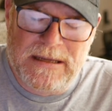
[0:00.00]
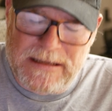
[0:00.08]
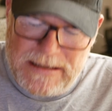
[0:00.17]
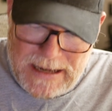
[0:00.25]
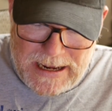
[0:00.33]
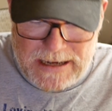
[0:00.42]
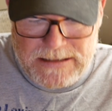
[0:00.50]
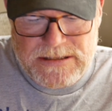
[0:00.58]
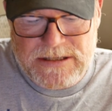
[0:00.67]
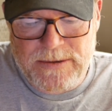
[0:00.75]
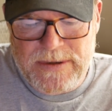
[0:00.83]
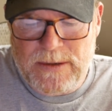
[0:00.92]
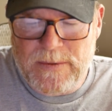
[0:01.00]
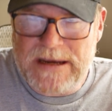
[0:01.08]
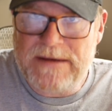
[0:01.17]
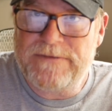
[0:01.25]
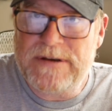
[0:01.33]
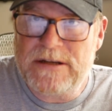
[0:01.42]
Yeah, so
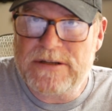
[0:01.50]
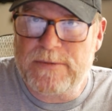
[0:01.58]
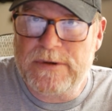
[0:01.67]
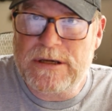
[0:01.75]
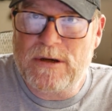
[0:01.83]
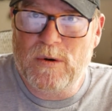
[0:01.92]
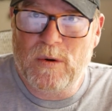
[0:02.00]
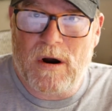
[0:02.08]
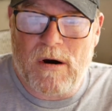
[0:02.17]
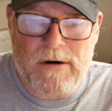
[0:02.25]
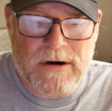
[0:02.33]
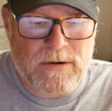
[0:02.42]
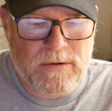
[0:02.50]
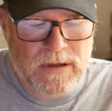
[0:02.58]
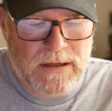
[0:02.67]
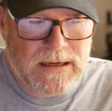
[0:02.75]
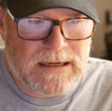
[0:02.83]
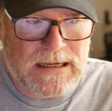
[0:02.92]
anyway, I found this really cool
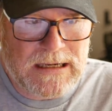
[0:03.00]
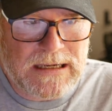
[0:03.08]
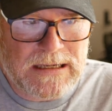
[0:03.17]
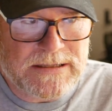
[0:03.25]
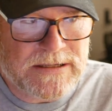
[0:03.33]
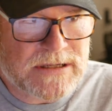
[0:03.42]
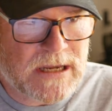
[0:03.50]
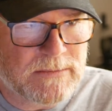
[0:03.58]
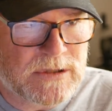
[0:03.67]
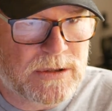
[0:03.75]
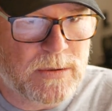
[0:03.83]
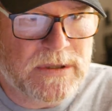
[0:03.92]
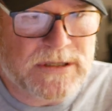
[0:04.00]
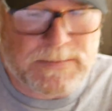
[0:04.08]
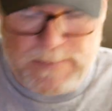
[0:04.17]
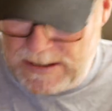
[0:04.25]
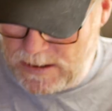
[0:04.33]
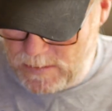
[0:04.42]
article. This comes to us,
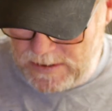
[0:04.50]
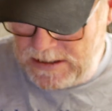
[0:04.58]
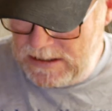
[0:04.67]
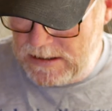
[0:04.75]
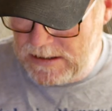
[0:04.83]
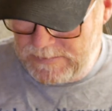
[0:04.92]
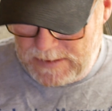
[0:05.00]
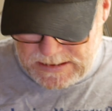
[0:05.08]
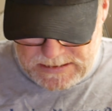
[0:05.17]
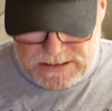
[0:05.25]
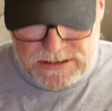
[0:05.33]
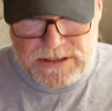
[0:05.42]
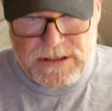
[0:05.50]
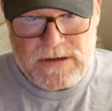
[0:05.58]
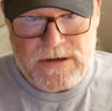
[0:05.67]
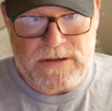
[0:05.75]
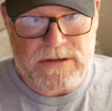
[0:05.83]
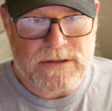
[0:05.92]
by the way. I'm going to
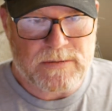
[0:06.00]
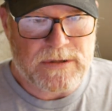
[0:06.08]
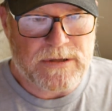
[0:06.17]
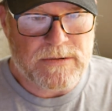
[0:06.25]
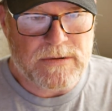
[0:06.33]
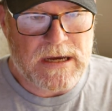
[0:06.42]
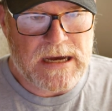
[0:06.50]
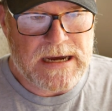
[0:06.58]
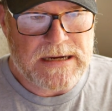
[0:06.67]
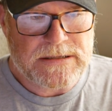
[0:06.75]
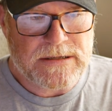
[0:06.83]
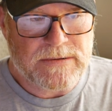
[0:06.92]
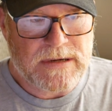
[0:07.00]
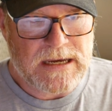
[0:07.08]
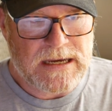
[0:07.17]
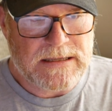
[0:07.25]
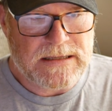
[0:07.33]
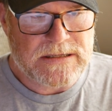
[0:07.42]
share this with you guys.
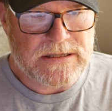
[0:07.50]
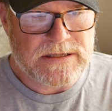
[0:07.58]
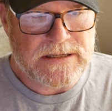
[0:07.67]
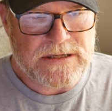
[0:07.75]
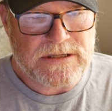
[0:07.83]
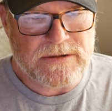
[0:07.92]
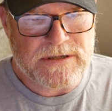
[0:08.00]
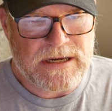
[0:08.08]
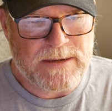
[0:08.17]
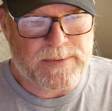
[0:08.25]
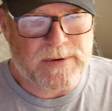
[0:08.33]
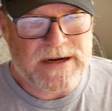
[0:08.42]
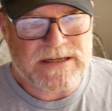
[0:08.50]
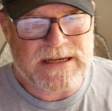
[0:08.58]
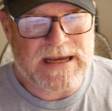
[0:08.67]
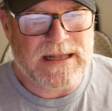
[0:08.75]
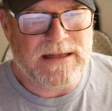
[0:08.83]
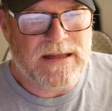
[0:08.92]
Okay, this is the Associated Press.
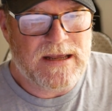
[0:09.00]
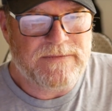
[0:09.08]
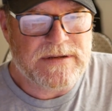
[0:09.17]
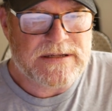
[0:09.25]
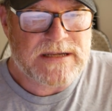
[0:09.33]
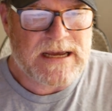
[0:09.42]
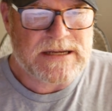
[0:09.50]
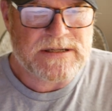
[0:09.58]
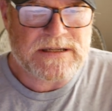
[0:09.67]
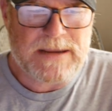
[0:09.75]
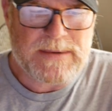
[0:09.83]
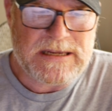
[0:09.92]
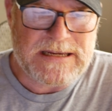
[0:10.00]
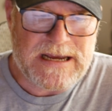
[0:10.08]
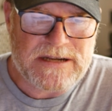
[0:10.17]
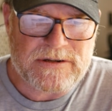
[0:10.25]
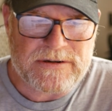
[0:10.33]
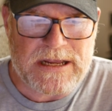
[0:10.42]
I love these guys. This came out
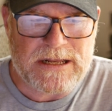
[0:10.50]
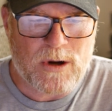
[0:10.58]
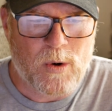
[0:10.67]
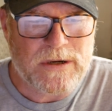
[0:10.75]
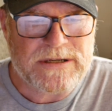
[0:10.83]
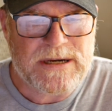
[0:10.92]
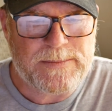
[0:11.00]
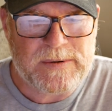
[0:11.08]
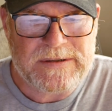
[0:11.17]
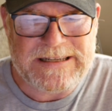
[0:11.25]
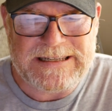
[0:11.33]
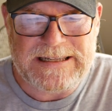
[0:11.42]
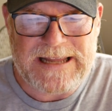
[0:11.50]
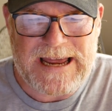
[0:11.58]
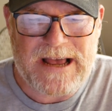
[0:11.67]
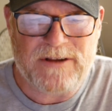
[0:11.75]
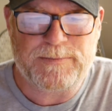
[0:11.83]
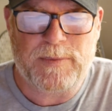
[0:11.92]
yesterday. The court temporarily
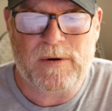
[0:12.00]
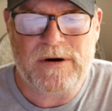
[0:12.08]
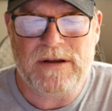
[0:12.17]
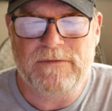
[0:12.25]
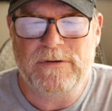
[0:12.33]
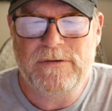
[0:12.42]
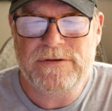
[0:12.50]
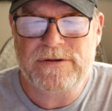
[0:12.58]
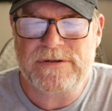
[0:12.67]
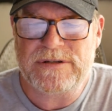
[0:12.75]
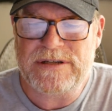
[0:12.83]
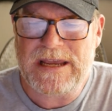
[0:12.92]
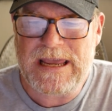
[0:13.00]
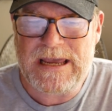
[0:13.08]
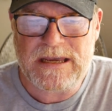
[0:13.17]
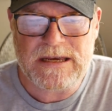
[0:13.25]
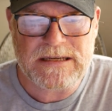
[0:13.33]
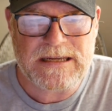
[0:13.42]
allows part of New Jersey's
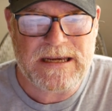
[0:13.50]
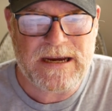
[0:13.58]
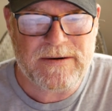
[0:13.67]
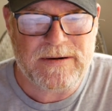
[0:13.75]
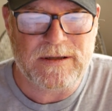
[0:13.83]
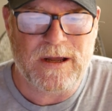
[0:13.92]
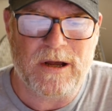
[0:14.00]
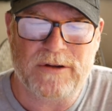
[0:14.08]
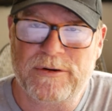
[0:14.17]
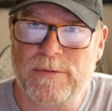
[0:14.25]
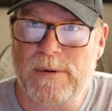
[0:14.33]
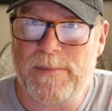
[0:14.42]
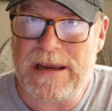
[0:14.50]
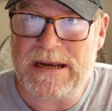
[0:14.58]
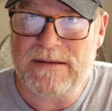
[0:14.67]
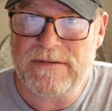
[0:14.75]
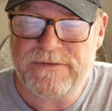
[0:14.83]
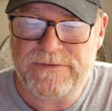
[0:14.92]
handgun carry law to
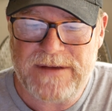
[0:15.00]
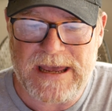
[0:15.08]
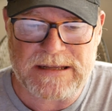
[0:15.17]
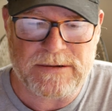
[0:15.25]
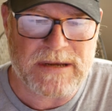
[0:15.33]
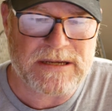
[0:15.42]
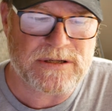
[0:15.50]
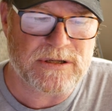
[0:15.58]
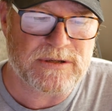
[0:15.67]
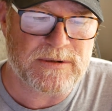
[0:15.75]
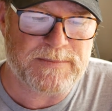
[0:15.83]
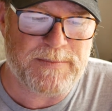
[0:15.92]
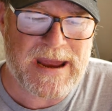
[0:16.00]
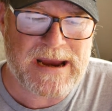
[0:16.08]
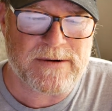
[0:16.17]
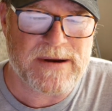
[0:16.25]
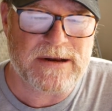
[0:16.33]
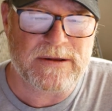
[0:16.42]
remain in effect. Okay, so some
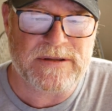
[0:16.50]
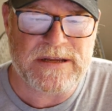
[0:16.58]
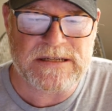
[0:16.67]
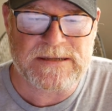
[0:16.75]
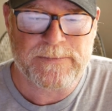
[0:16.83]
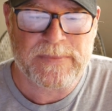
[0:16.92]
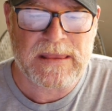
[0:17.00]
background on this